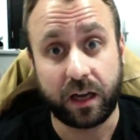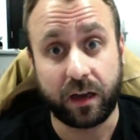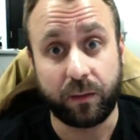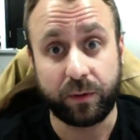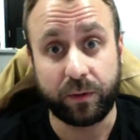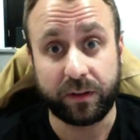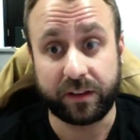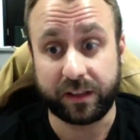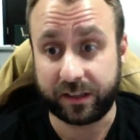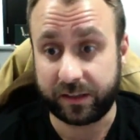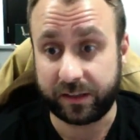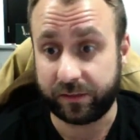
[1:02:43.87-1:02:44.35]

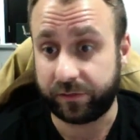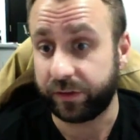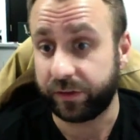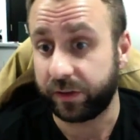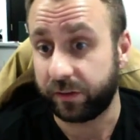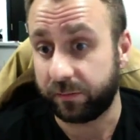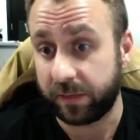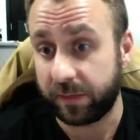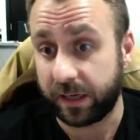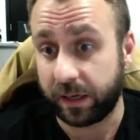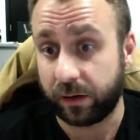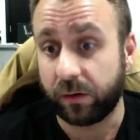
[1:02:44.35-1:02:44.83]
with a
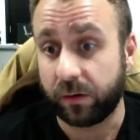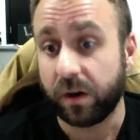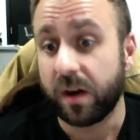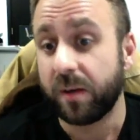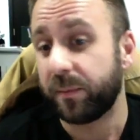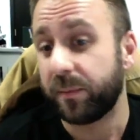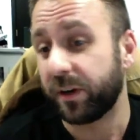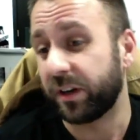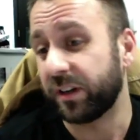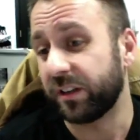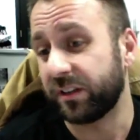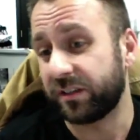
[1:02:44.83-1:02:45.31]
different mill,
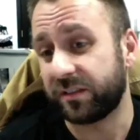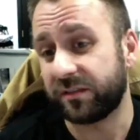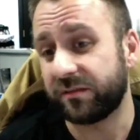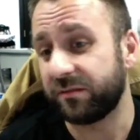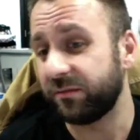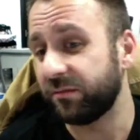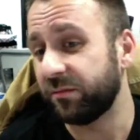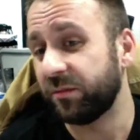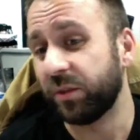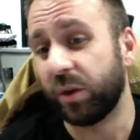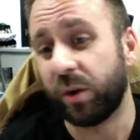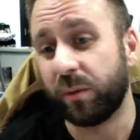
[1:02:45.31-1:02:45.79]
because
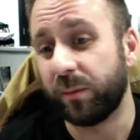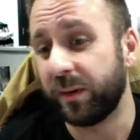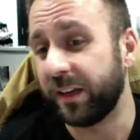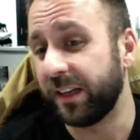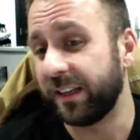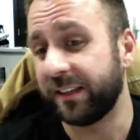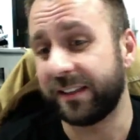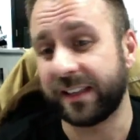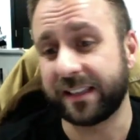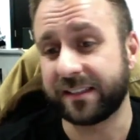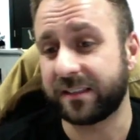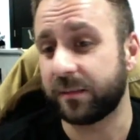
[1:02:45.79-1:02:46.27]
normally
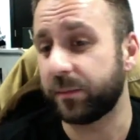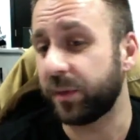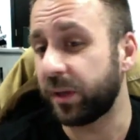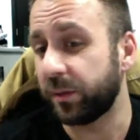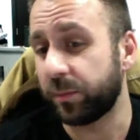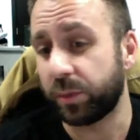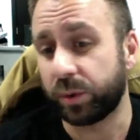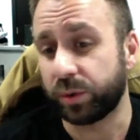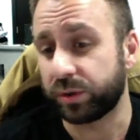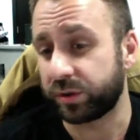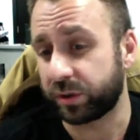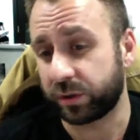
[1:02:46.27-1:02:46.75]
there's a
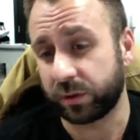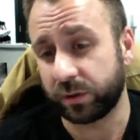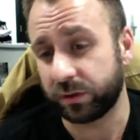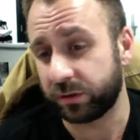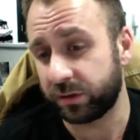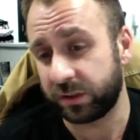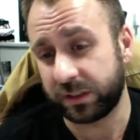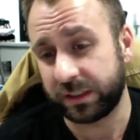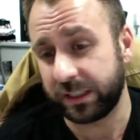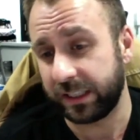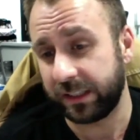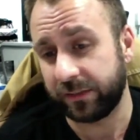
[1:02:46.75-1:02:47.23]
minimum order
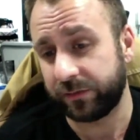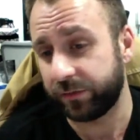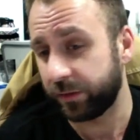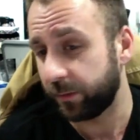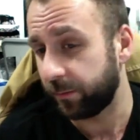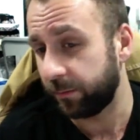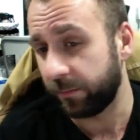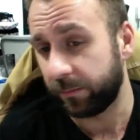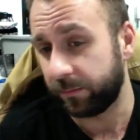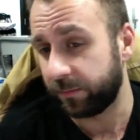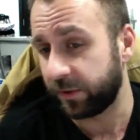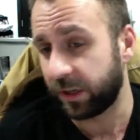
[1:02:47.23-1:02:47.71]
quantity for
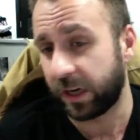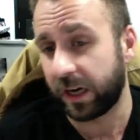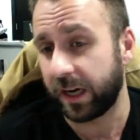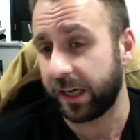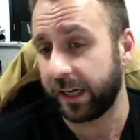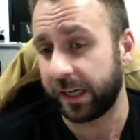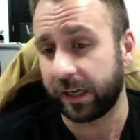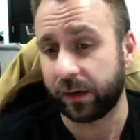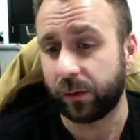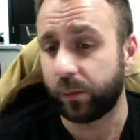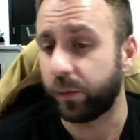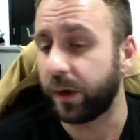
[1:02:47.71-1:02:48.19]

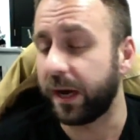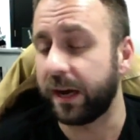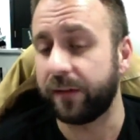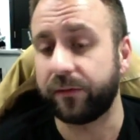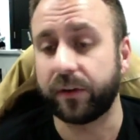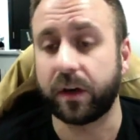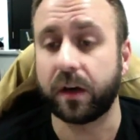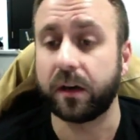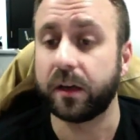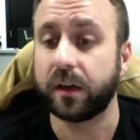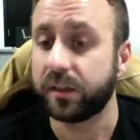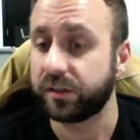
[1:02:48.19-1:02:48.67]
dyeing or whatever.